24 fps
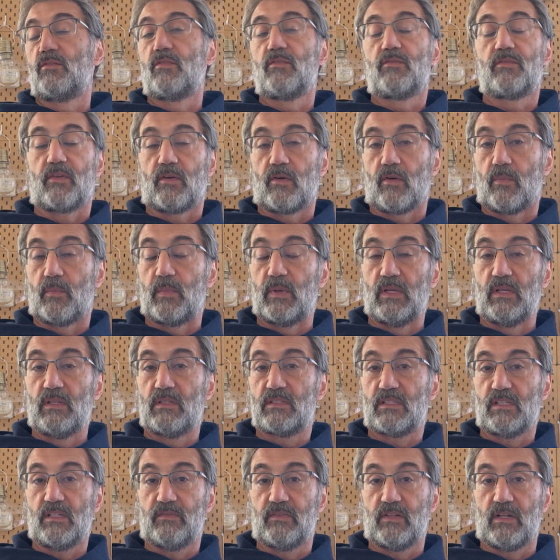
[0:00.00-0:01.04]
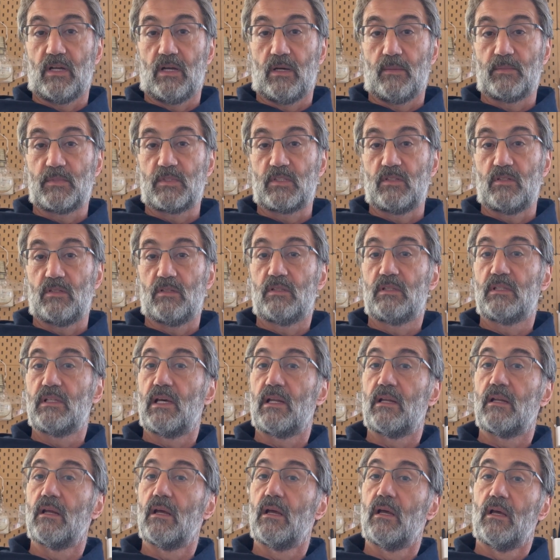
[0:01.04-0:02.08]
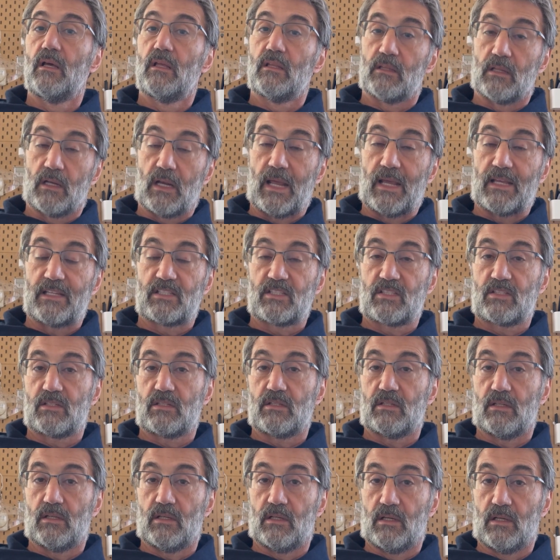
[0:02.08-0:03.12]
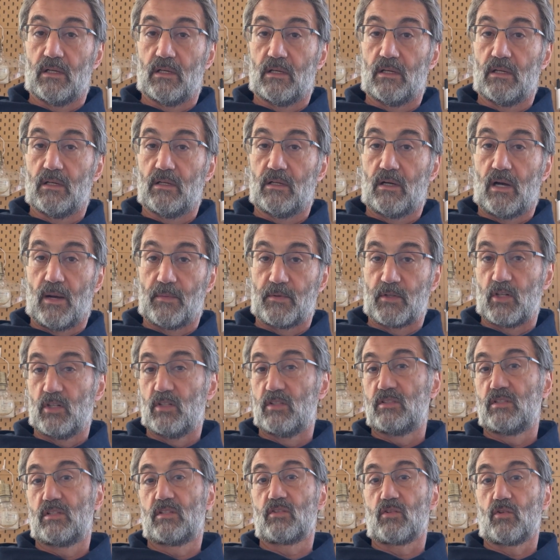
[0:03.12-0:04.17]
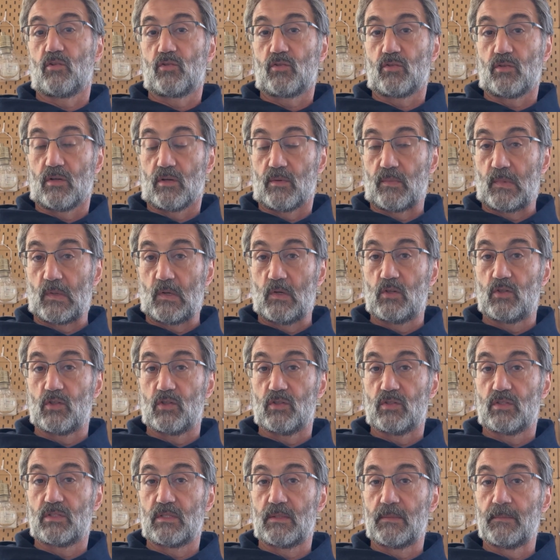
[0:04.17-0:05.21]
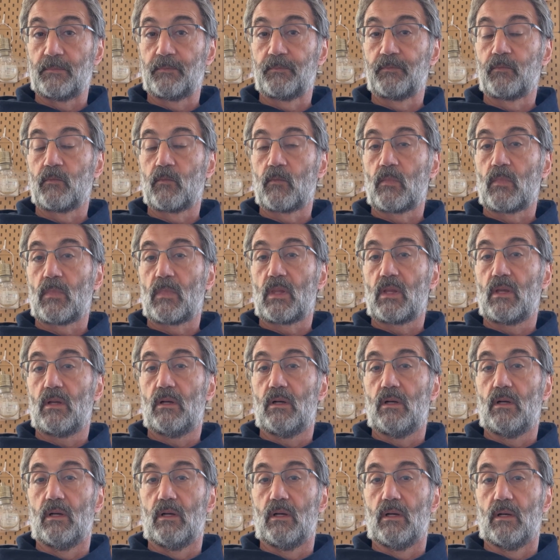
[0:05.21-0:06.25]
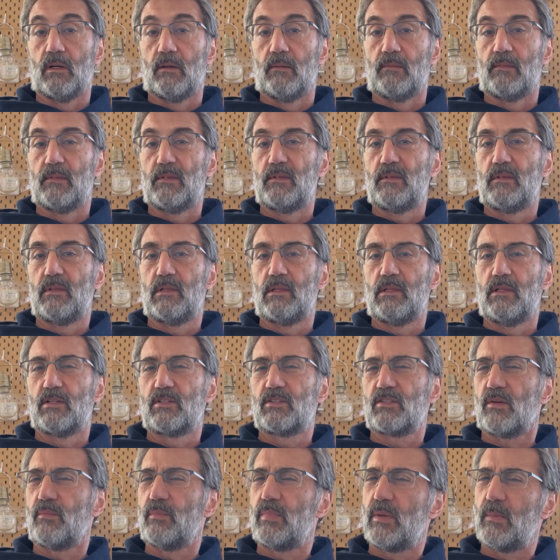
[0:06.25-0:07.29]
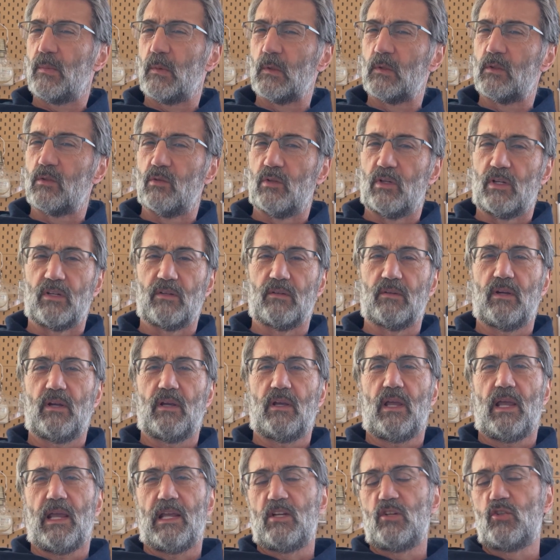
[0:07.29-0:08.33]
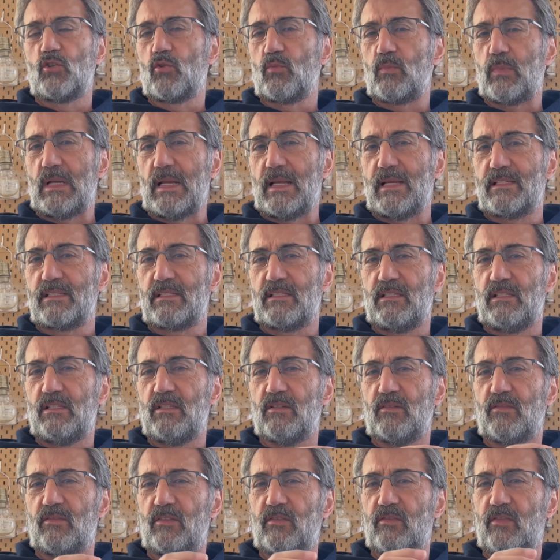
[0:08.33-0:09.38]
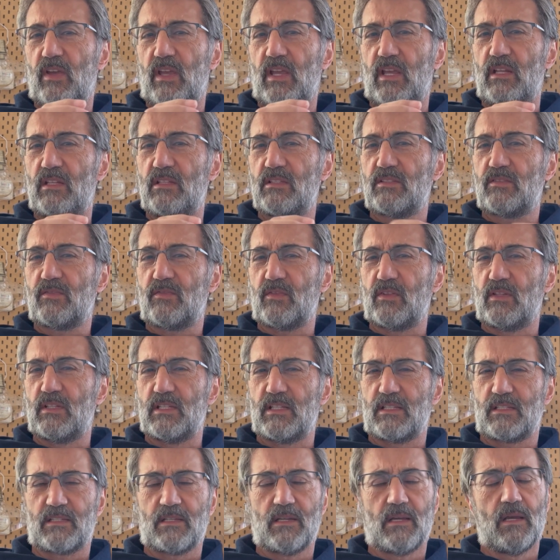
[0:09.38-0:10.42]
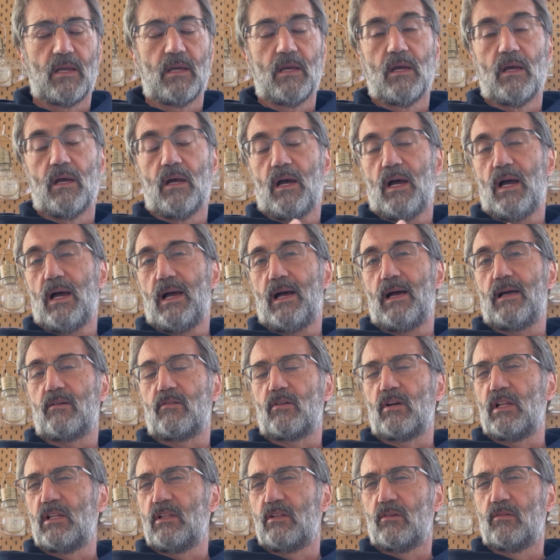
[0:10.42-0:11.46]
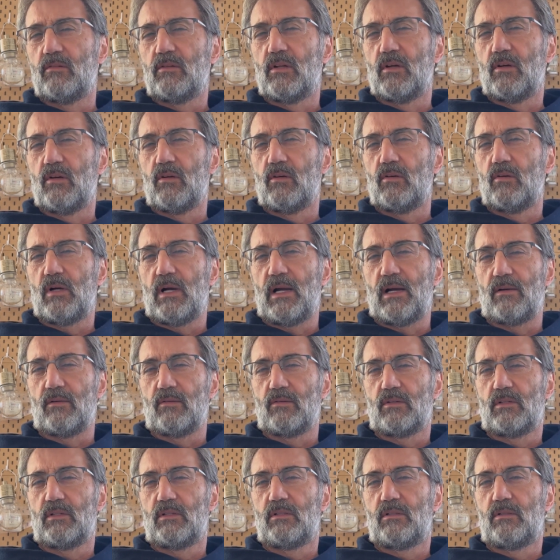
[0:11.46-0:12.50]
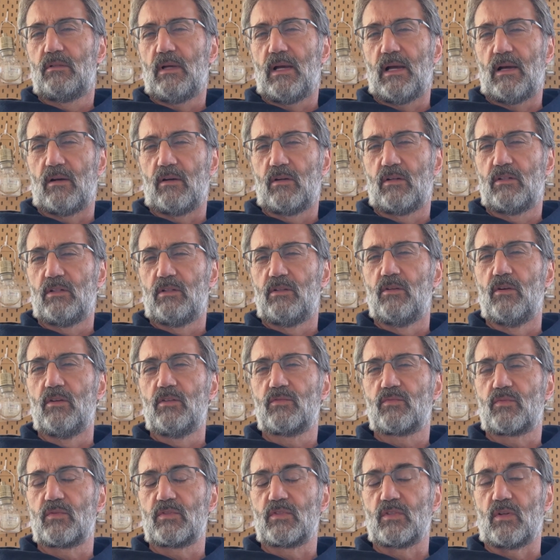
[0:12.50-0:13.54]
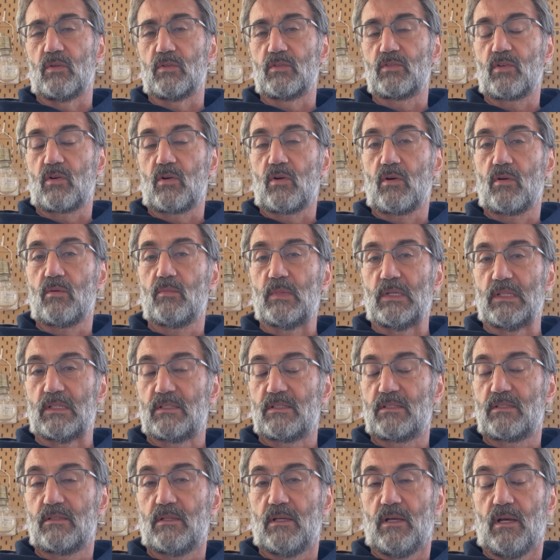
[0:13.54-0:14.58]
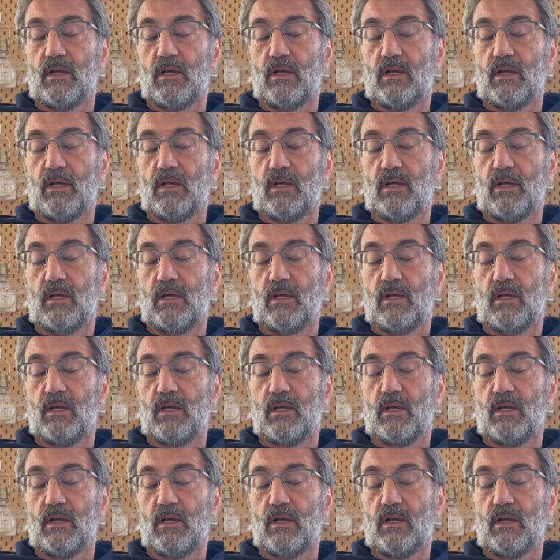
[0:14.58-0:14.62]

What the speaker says: through therapy, see if it helps you. And then the last option is the surgical approaches. There's some people doing angioplasty of the veins for this. I really don't know how good those results are, but